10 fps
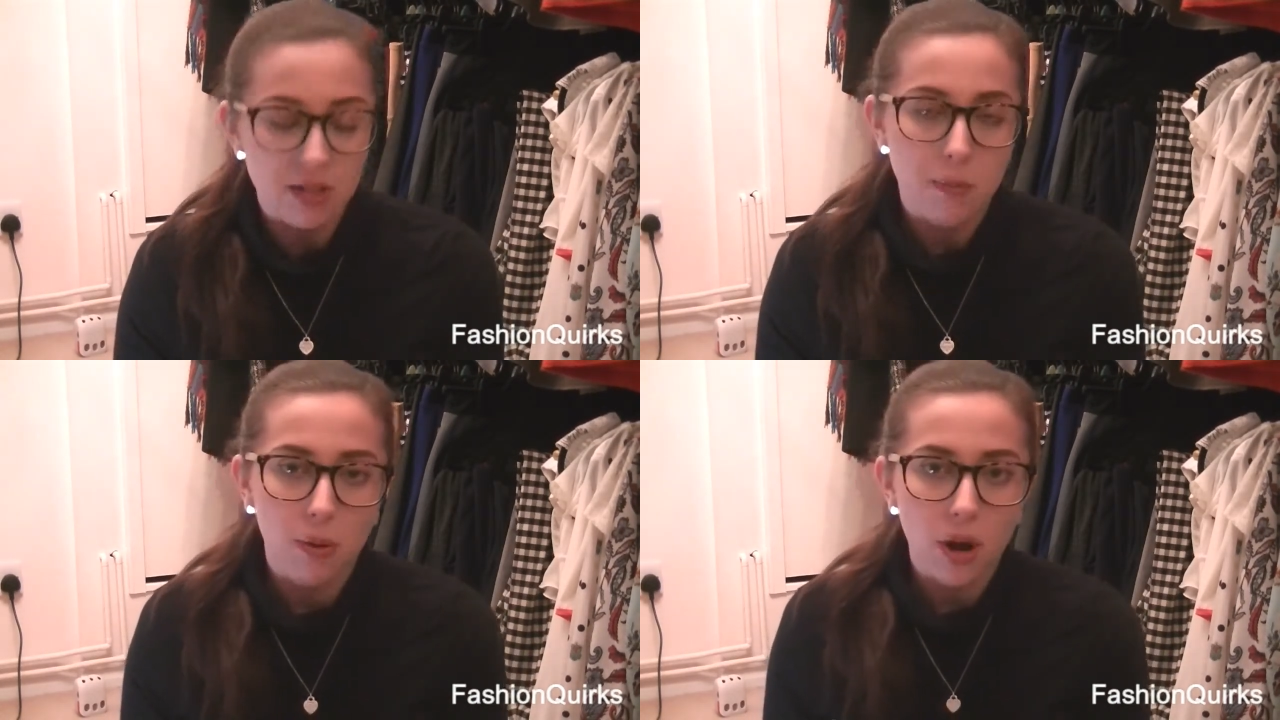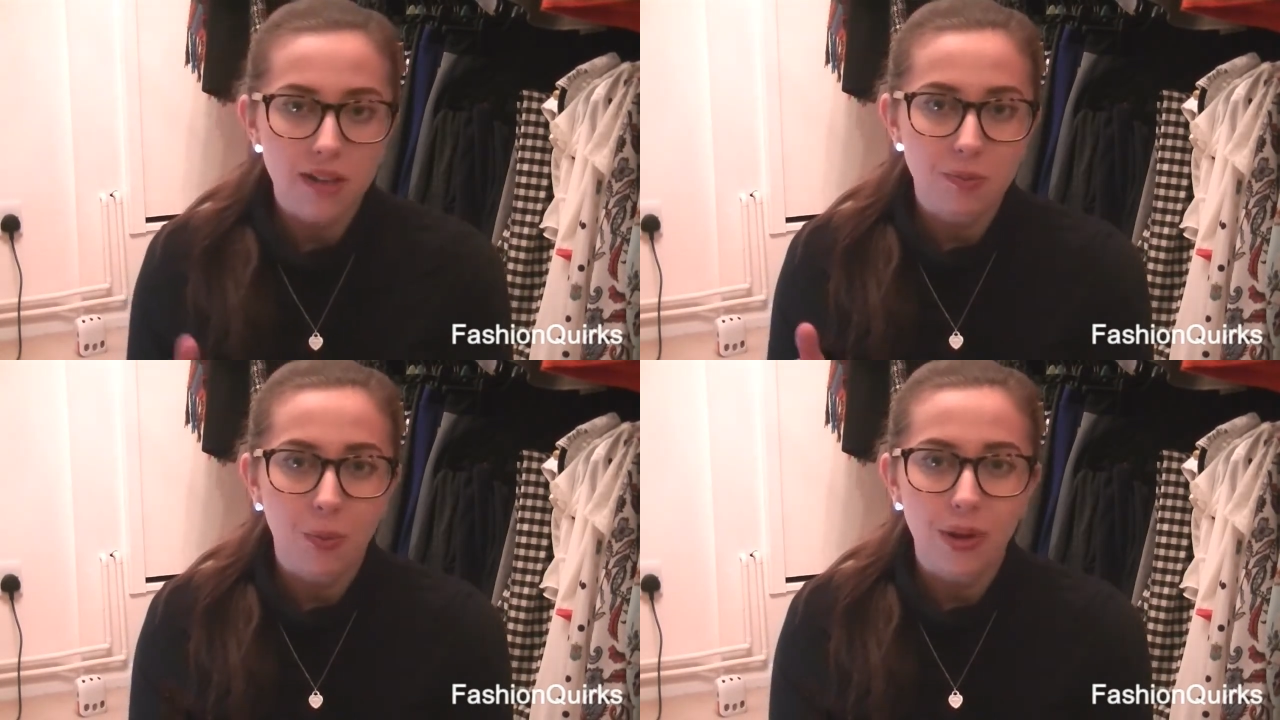The
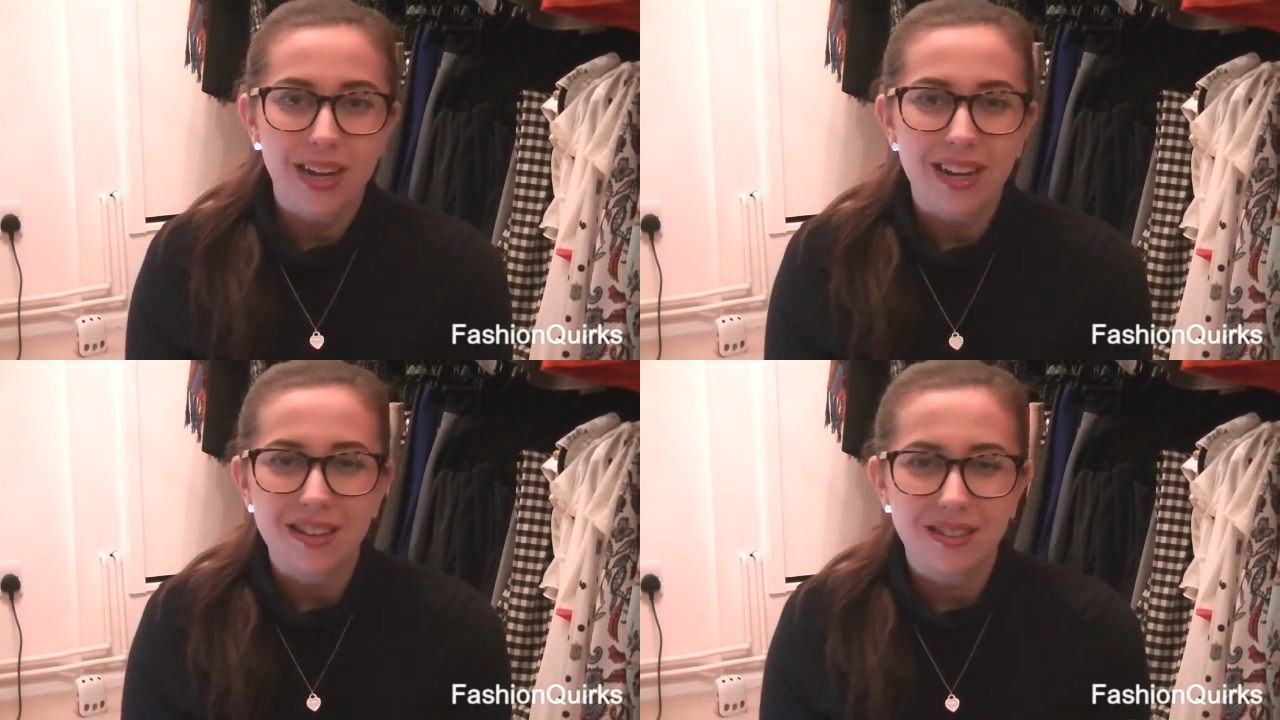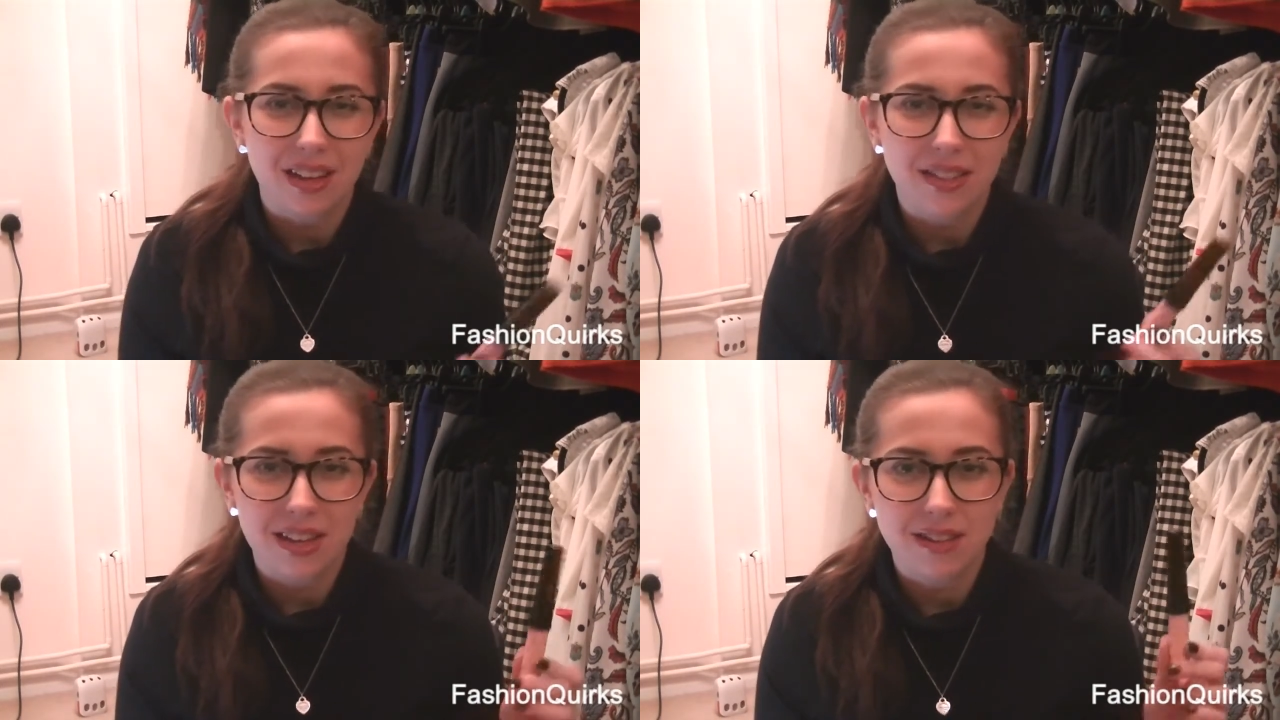price point is,
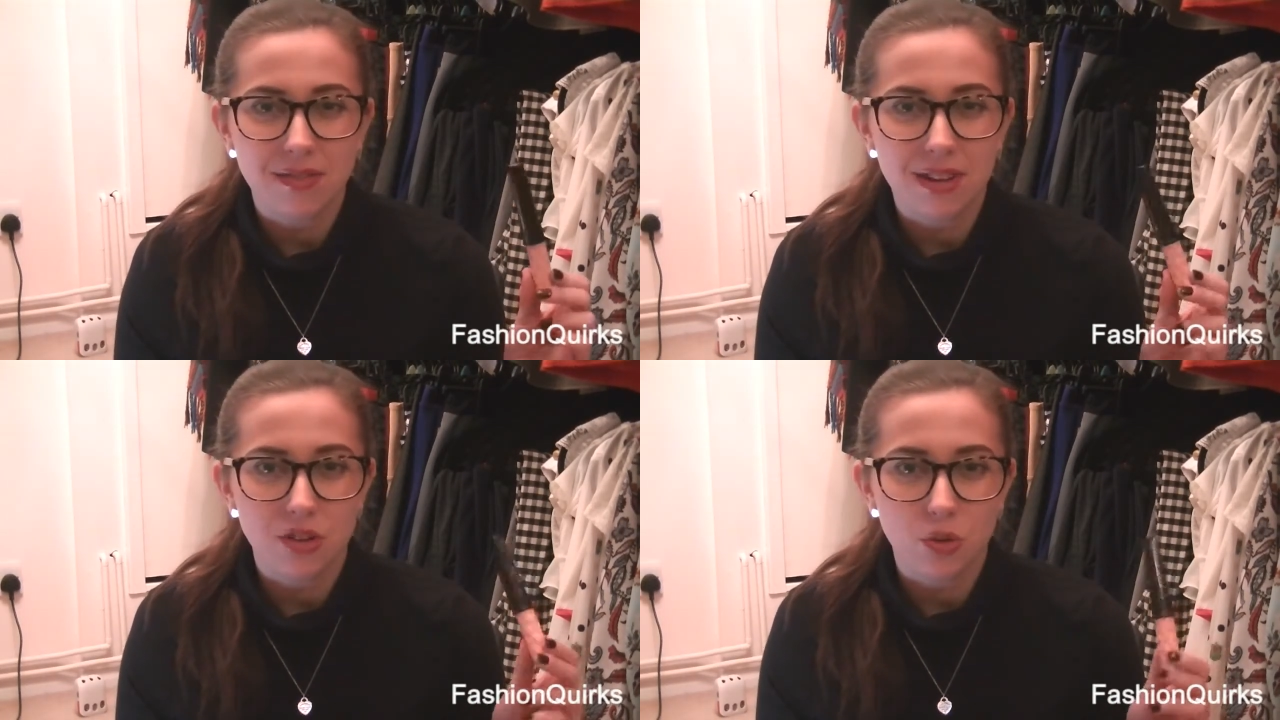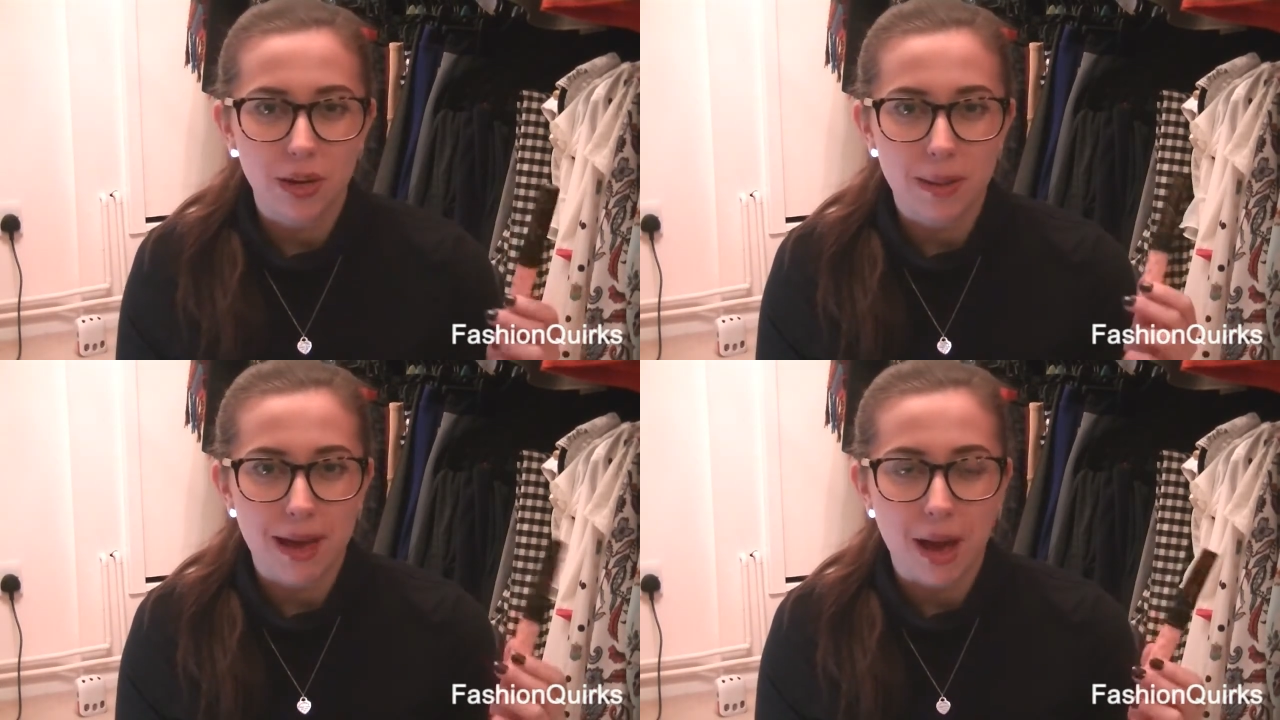I think it's around the
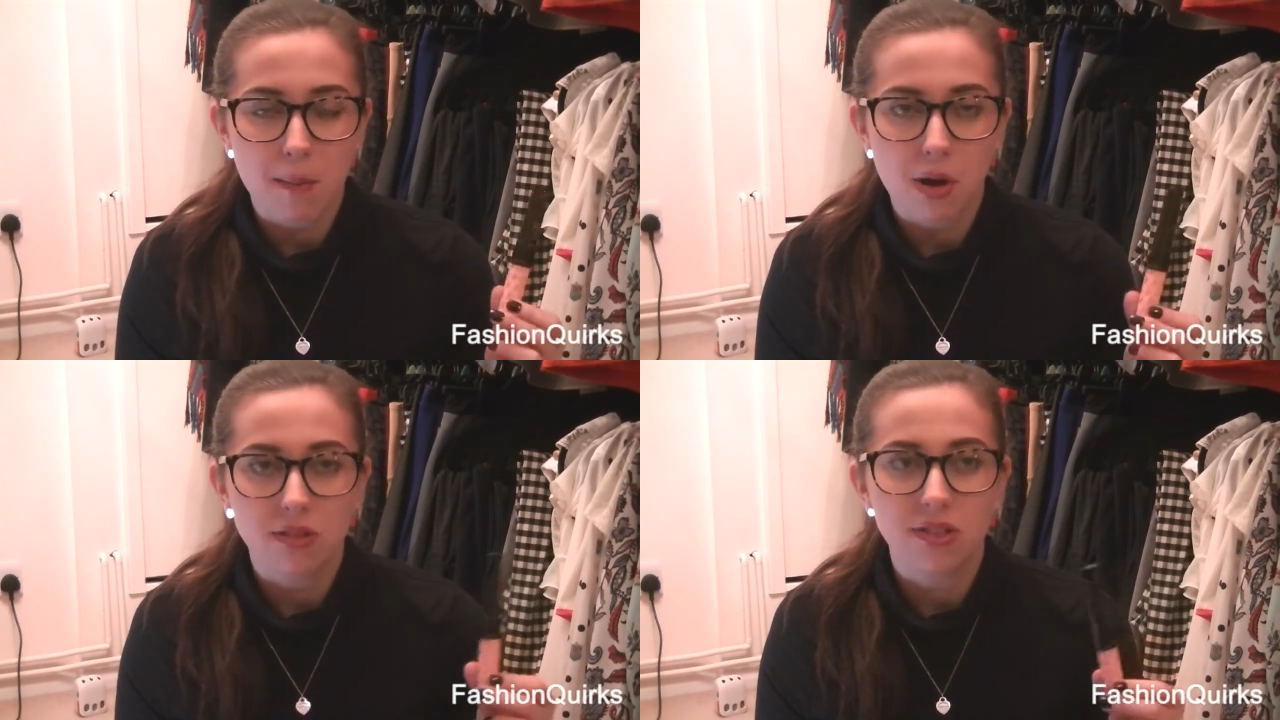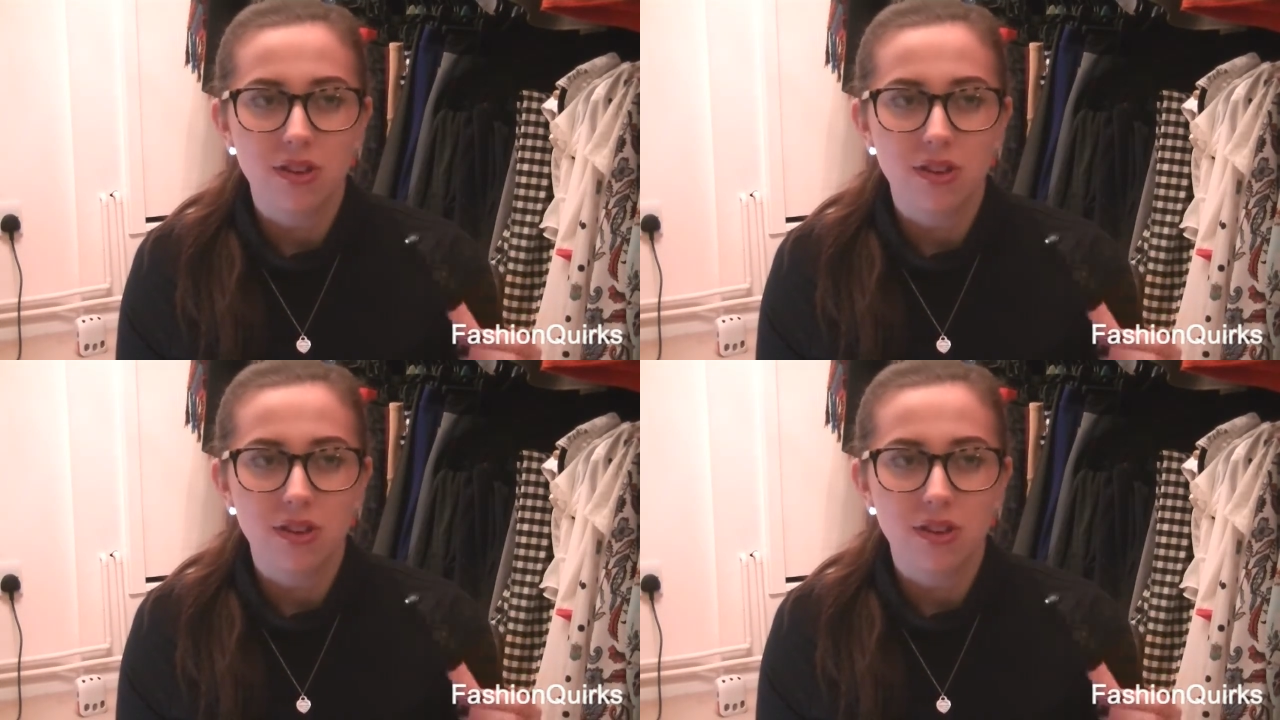£20 marks.